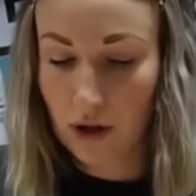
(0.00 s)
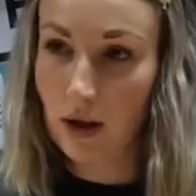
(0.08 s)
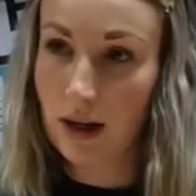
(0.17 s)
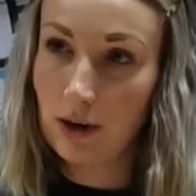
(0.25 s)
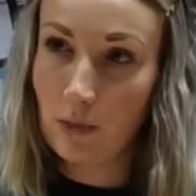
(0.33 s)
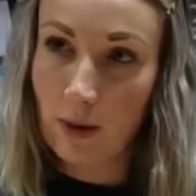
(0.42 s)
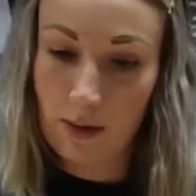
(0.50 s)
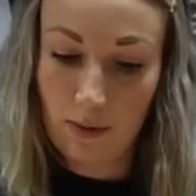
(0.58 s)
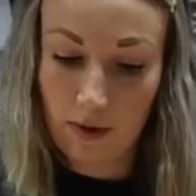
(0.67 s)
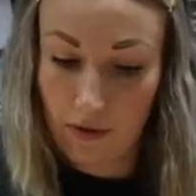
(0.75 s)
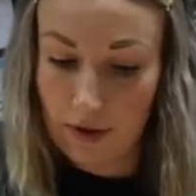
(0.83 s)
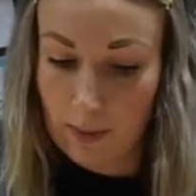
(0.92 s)
got a little bit
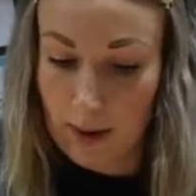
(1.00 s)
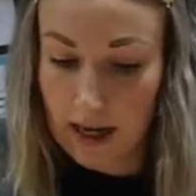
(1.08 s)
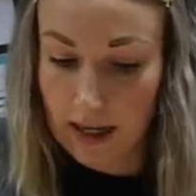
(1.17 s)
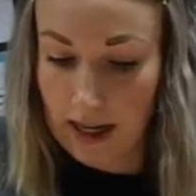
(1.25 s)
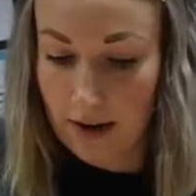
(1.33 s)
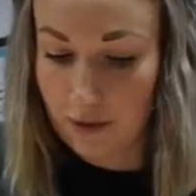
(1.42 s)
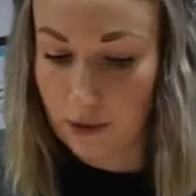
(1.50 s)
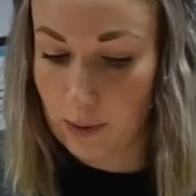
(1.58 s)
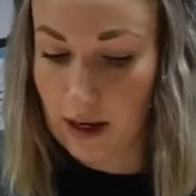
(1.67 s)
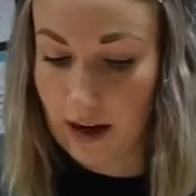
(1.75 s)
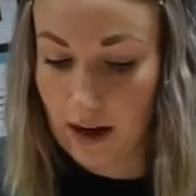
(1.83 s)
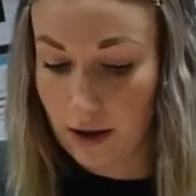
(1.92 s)
of space left up
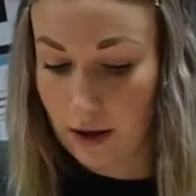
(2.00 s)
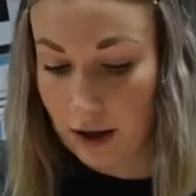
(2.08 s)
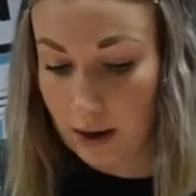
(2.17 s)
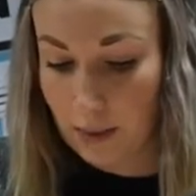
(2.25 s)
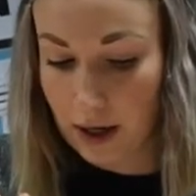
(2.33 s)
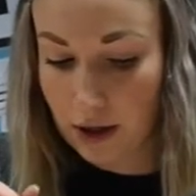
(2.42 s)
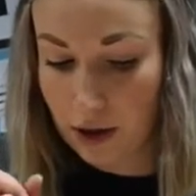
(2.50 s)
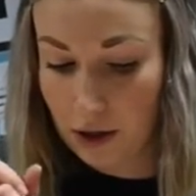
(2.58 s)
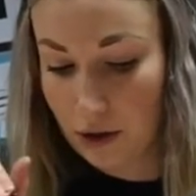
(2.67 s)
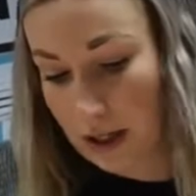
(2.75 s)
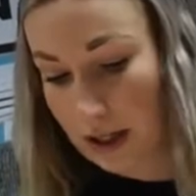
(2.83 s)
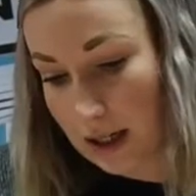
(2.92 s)
here, and I think I might do
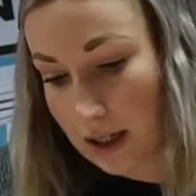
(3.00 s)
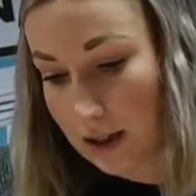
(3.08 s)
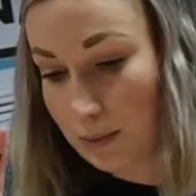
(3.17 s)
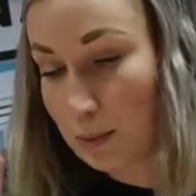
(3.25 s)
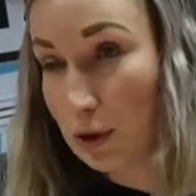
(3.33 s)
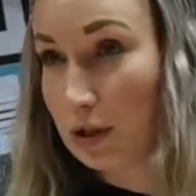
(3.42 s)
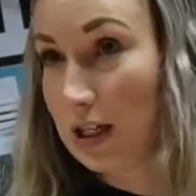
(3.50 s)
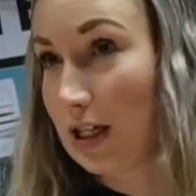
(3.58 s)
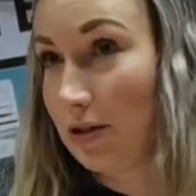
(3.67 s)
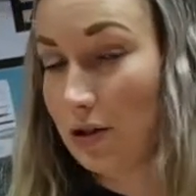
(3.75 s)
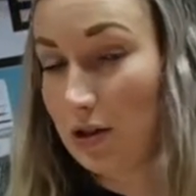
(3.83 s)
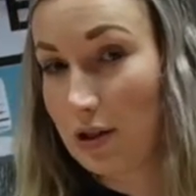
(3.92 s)
some
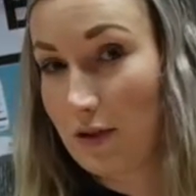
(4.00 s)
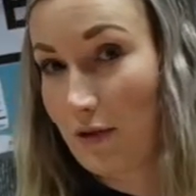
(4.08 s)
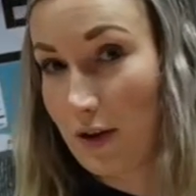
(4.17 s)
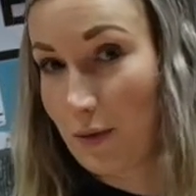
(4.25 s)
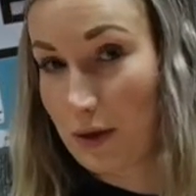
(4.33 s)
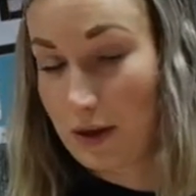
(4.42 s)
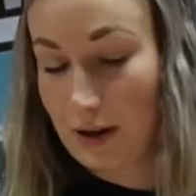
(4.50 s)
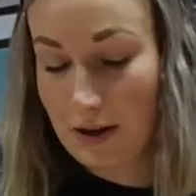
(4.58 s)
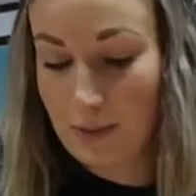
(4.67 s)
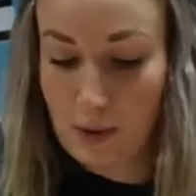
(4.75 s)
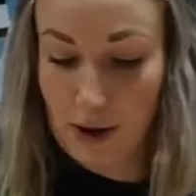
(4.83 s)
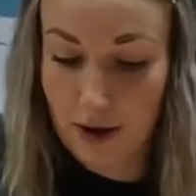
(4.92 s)
bunting just to fit with the
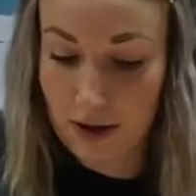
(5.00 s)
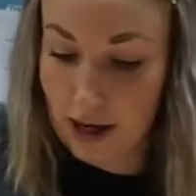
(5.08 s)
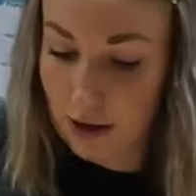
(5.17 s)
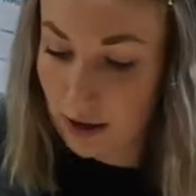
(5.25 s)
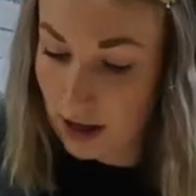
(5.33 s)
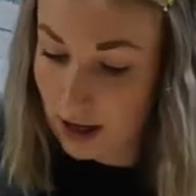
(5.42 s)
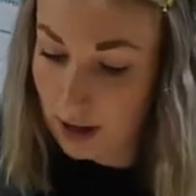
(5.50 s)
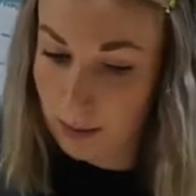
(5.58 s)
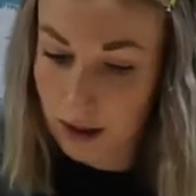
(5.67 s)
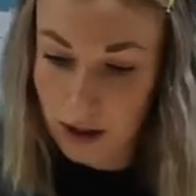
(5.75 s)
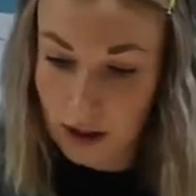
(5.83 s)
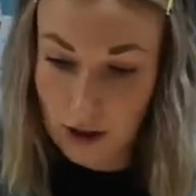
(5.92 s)
birthday theme.
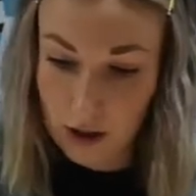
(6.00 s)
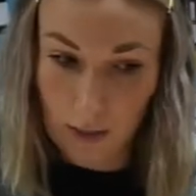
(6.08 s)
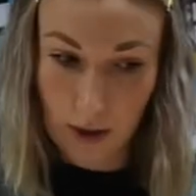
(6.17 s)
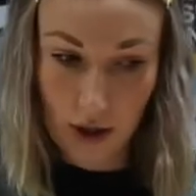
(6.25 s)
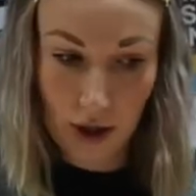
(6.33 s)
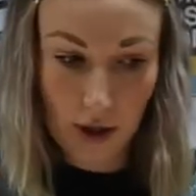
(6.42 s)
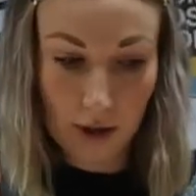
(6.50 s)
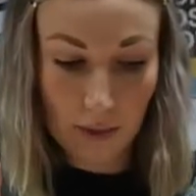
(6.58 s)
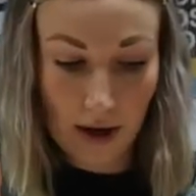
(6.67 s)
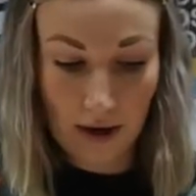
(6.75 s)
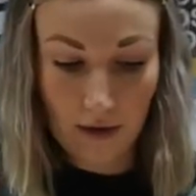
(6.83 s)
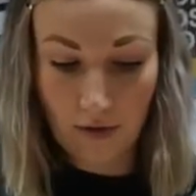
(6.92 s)
So I'm going to use
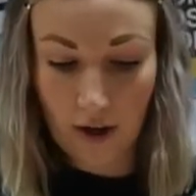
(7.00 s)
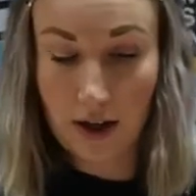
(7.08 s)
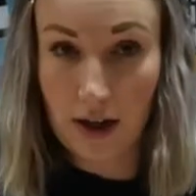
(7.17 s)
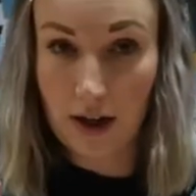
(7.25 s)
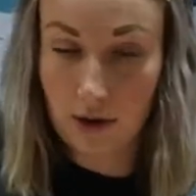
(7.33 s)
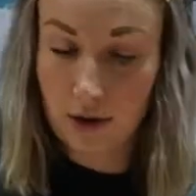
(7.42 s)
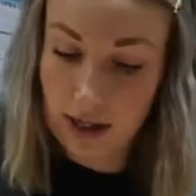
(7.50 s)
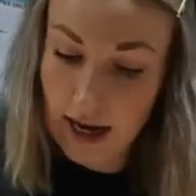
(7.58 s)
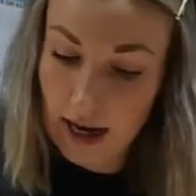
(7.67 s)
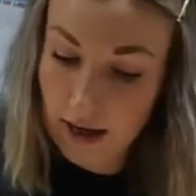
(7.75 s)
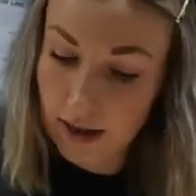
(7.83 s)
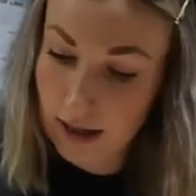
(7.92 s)
my fine liner
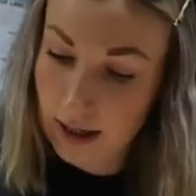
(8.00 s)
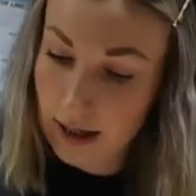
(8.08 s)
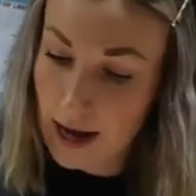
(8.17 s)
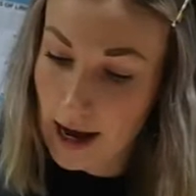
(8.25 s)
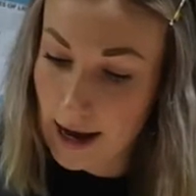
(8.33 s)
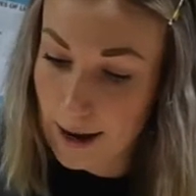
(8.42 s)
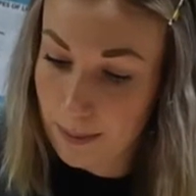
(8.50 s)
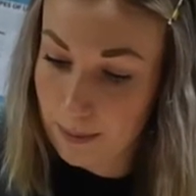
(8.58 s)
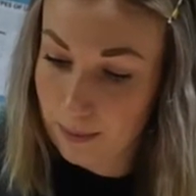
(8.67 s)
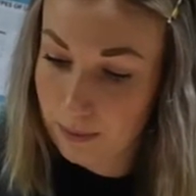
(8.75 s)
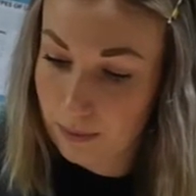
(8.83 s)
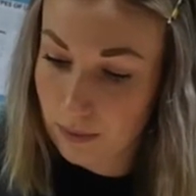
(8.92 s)
again,
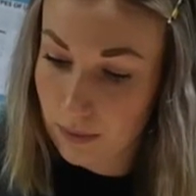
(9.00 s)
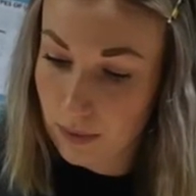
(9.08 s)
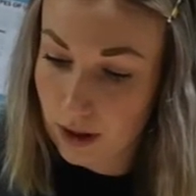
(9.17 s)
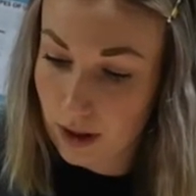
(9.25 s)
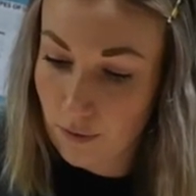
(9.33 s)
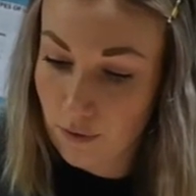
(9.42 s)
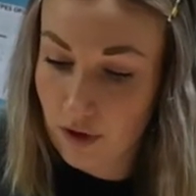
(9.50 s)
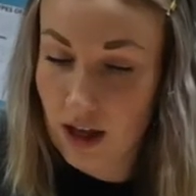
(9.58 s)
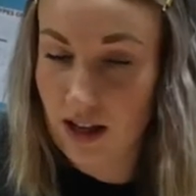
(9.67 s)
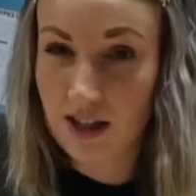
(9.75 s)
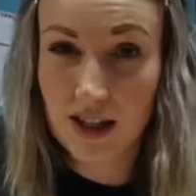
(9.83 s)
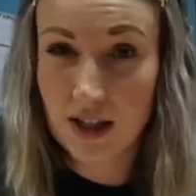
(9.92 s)
and for
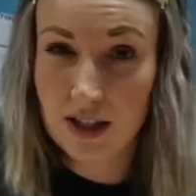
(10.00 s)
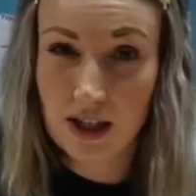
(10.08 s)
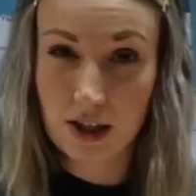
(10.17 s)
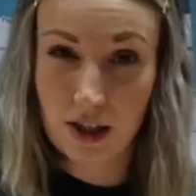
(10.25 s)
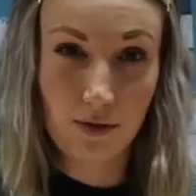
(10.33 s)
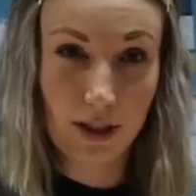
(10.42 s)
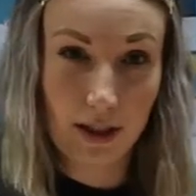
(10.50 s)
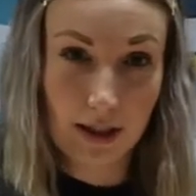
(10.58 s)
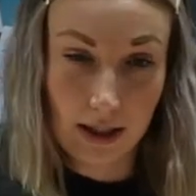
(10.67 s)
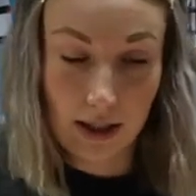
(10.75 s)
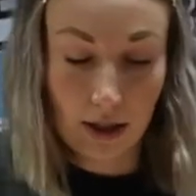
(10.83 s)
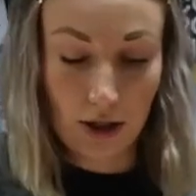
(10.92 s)
this is actually really
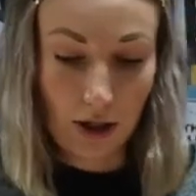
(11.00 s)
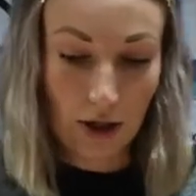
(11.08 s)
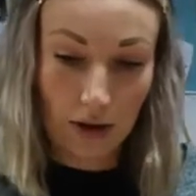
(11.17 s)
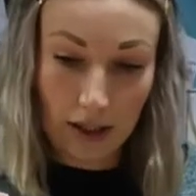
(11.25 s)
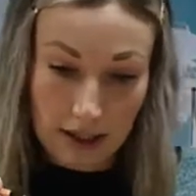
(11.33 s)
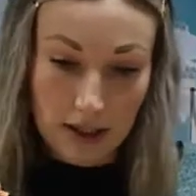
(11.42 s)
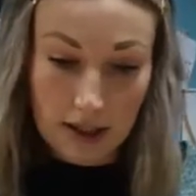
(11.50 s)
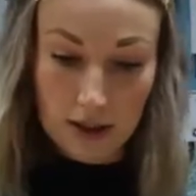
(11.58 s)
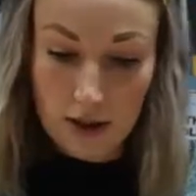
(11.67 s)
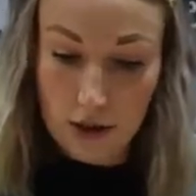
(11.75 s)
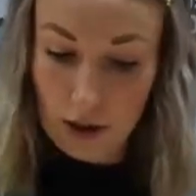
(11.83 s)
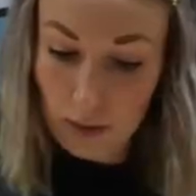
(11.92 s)
easy to do.
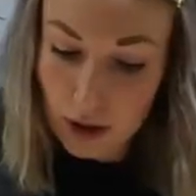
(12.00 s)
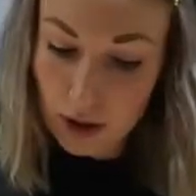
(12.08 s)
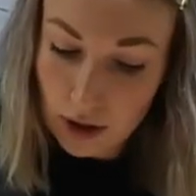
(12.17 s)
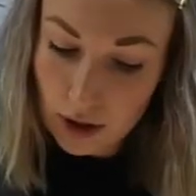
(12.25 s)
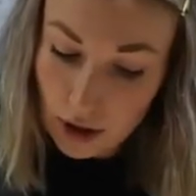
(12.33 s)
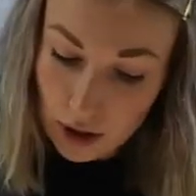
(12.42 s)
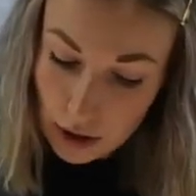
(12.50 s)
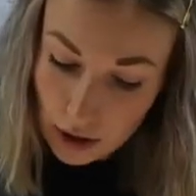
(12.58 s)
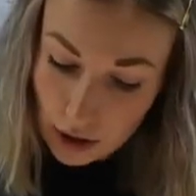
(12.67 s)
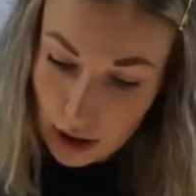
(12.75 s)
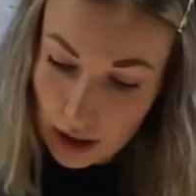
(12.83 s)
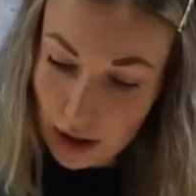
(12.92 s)
So I'm just going to do
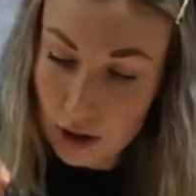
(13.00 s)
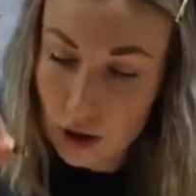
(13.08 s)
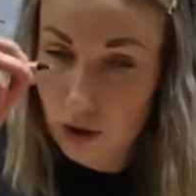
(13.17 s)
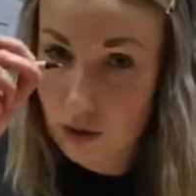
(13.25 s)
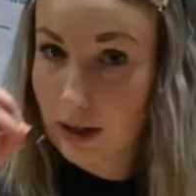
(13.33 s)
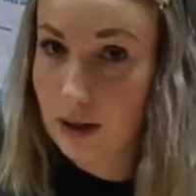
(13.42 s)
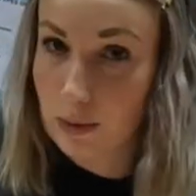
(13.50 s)
the string